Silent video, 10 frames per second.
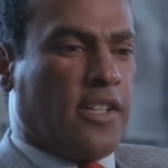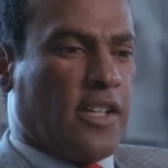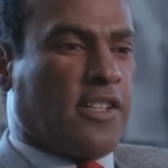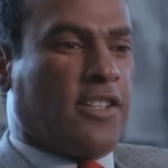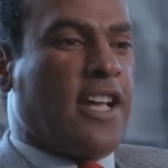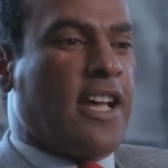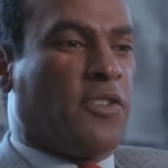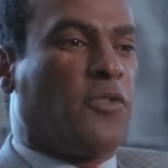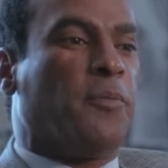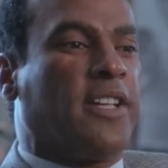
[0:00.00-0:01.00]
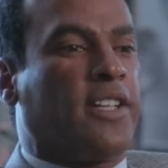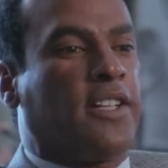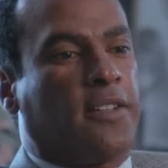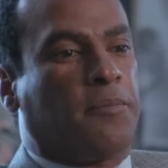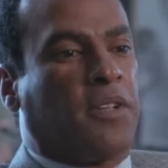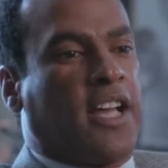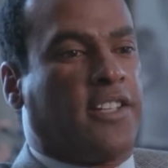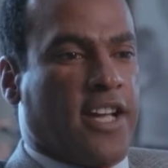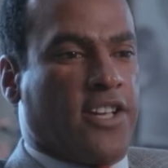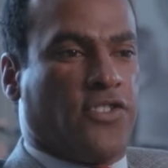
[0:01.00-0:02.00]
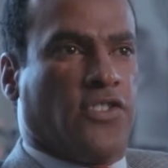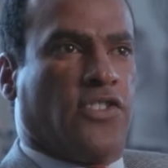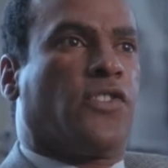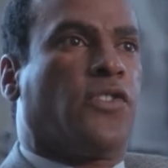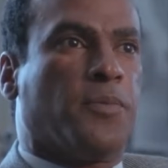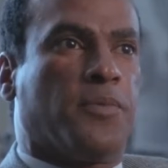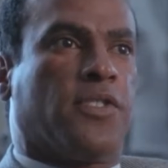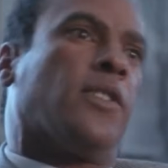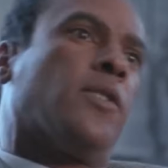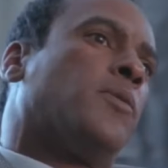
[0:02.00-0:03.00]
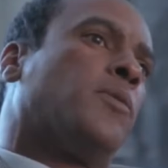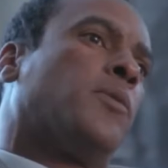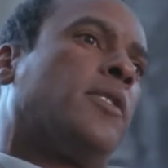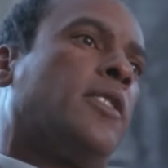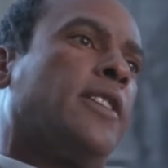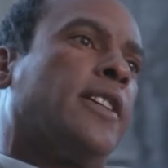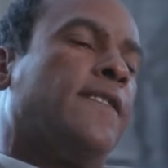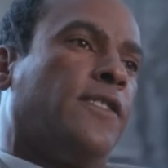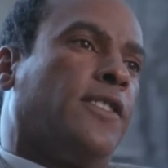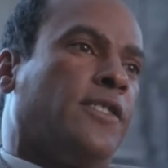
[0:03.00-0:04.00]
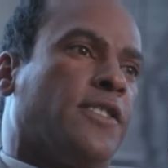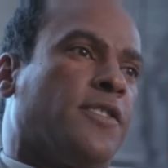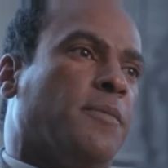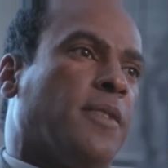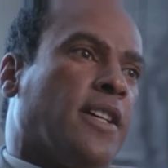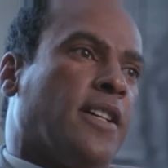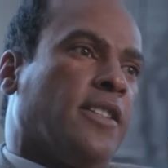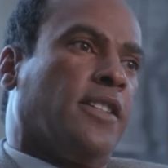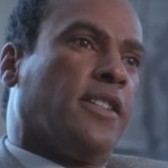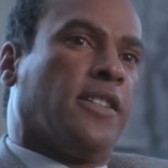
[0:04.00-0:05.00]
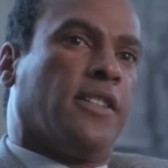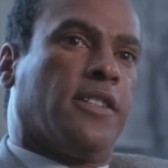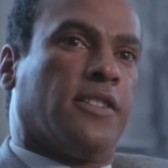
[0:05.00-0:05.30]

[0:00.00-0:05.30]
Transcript: At the time, there were many black nationalist groups that were influenced by the